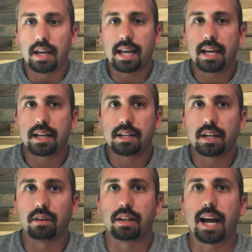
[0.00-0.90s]
And
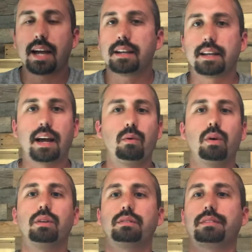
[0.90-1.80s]
not
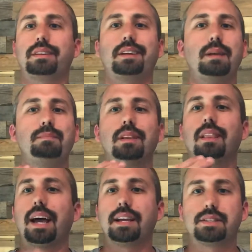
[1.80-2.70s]
what'll keep the
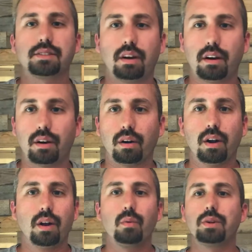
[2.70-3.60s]
lights on
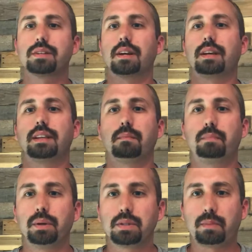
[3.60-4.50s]
or what's going to get the
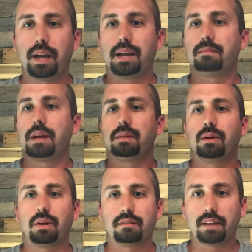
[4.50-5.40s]
bills paid and maybe
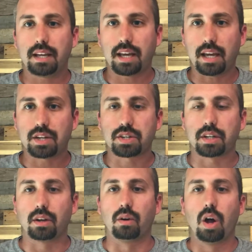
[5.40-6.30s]
go on a
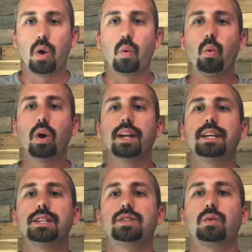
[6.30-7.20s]
vacation. No, what
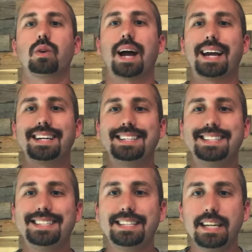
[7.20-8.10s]
is your
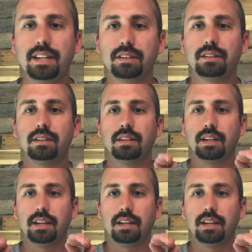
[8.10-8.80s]
ideal